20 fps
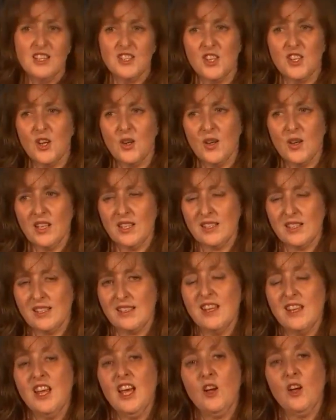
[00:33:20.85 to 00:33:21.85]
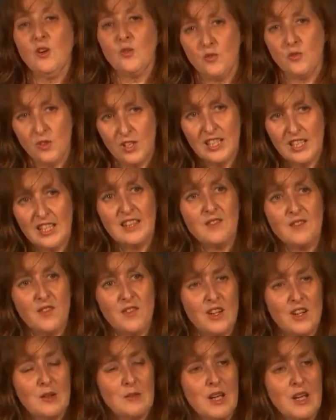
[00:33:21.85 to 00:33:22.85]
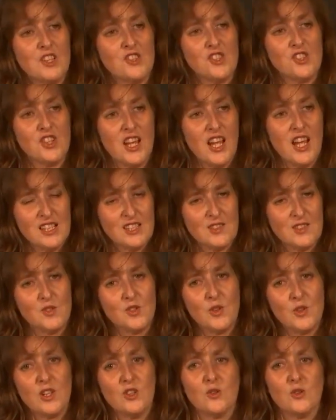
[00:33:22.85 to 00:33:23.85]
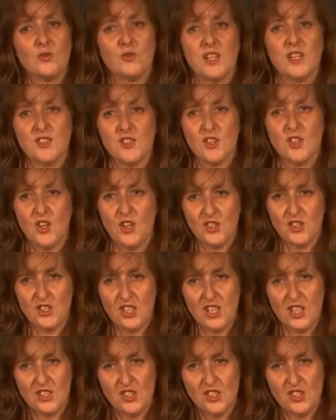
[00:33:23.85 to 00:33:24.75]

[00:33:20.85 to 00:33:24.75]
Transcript: So it's really very much a case of doing your research